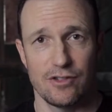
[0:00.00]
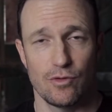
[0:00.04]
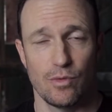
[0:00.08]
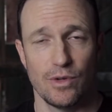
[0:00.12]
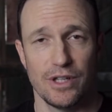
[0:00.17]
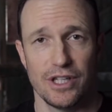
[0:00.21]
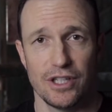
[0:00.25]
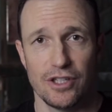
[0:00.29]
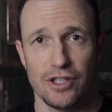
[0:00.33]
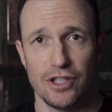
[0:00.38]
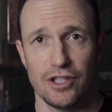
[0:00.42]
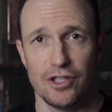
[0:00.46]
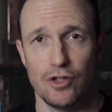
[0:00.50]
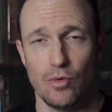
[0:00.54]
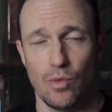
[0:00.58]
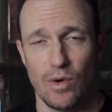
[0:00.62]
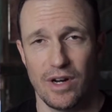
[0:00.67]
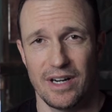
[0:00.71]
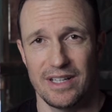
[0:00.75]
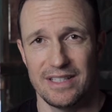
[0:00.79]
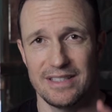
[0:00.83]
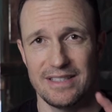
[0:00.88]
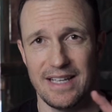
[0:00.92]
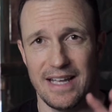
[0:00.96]
that's really good. You
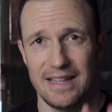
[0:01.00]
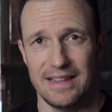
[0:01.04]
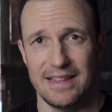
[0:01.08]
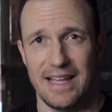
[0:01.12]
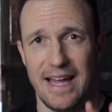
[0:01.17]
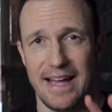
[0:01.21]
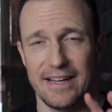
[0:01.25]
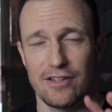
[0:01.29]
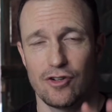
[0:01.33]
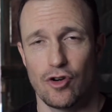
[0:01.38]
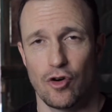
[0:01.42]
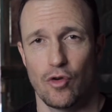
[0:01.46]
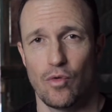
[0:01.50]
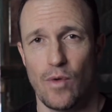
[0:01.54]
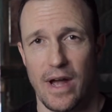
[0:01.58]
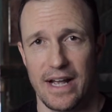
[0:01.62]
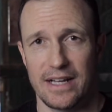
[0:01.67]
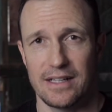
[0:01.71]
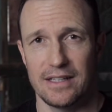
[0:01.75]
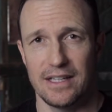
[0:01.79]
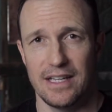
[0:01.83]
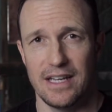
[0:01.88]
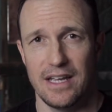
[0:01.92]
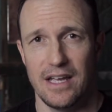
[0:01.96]
want to set that
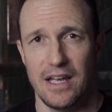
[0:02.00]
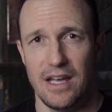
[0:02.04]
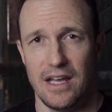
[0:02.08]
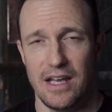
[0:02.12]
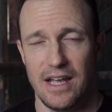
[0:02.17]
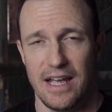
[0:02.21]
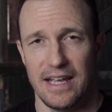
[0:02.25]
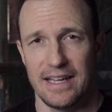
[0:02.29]
correctly,